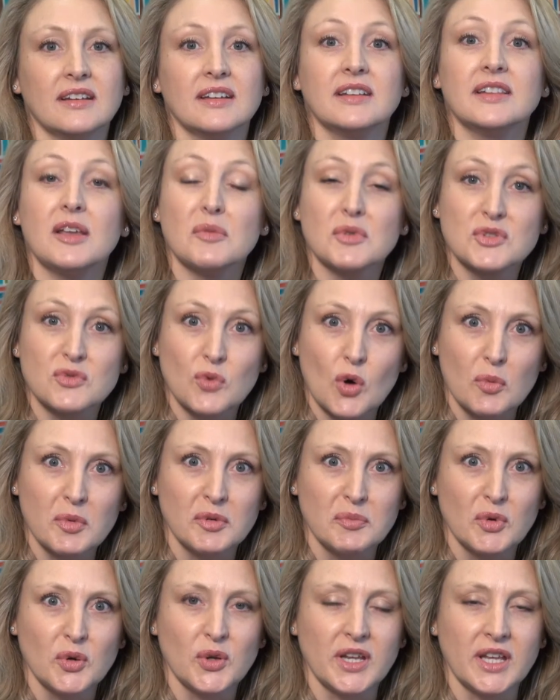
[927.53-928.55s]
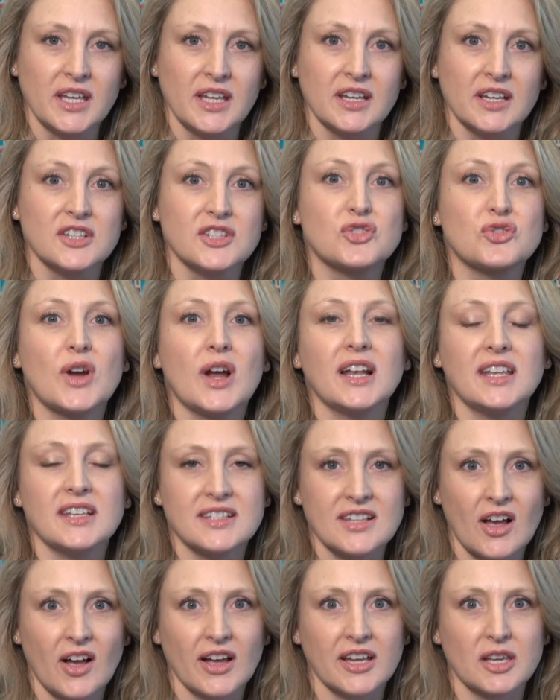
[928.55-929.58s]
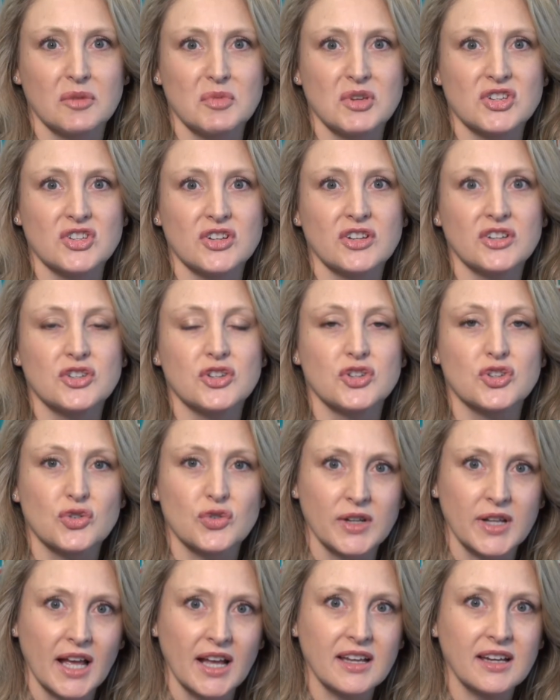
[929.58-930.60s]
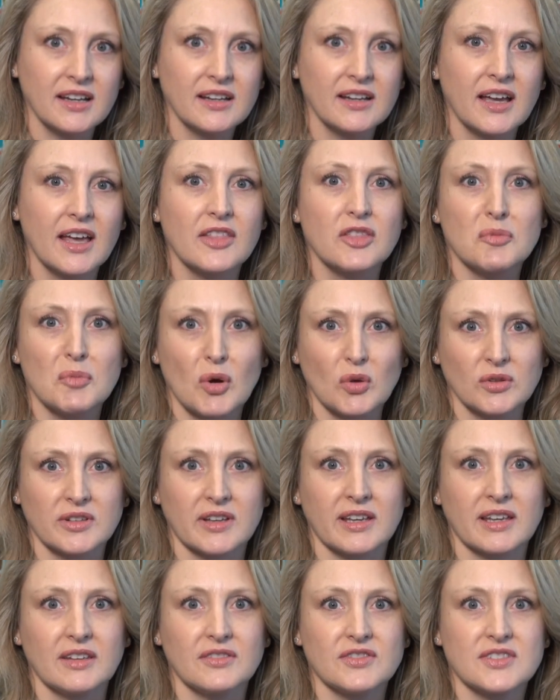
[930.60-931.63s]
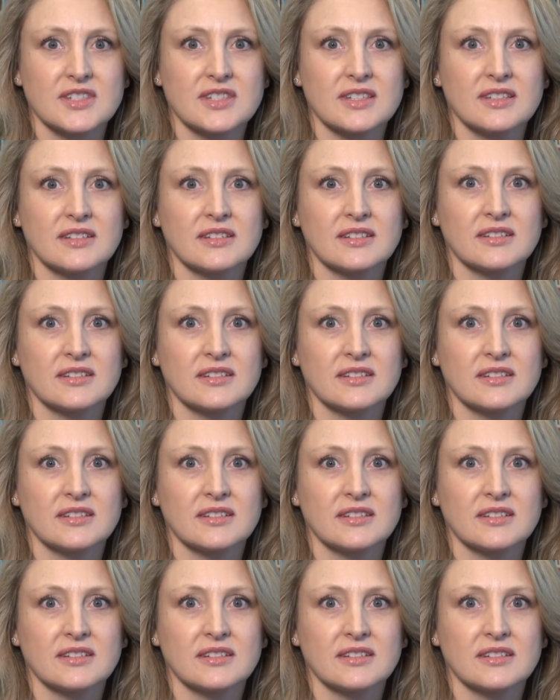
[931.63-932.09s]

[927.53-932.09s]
And that was Robyn Mudie, Australia's High Commissioner to Sri Lanka and the Maldives.